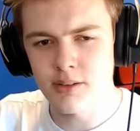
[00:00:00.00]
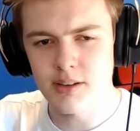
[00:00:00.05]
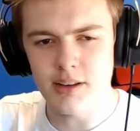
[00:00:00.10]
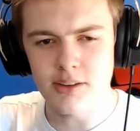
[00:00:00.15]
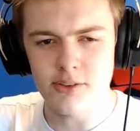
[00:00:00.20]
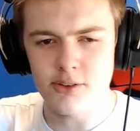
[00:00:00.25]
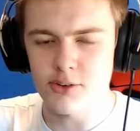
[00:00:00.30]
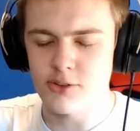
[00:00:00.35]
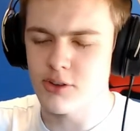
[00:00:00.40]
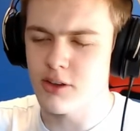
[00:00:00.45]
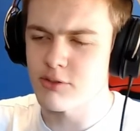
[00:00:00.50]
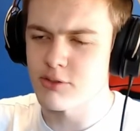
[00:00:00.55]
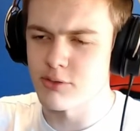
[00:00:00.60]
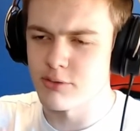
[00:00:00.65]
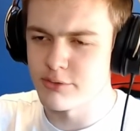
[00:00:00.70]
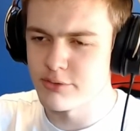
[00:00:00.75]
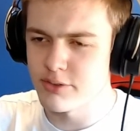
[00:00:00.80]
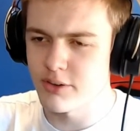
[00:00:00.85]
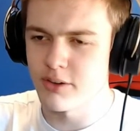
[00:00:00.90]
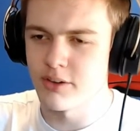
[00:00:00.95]
let's just have some
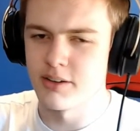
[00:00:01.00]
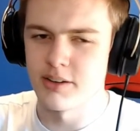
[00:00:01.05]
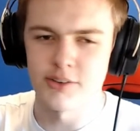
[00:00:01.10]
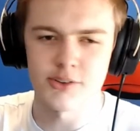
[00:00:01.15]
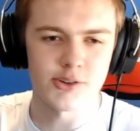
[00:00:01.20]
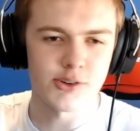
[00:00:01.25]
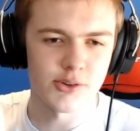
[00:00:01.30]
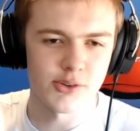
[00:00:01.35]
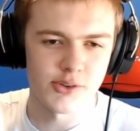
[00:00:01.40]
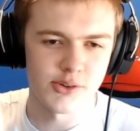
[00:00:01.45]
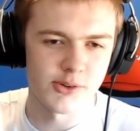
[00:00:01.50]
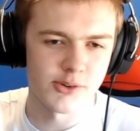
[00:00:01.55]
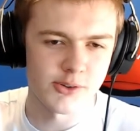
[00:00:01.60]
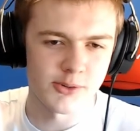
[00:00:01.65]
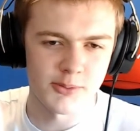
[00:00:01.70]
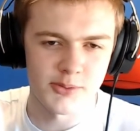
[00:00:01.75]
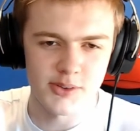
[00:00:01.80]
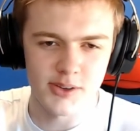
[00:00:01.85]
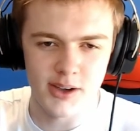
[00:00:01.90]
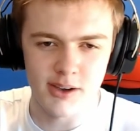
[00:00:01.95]
fun, let's go through
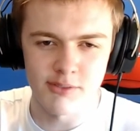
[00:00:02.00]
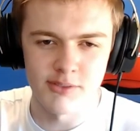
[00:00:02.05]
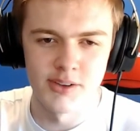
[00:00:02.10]
some stuff.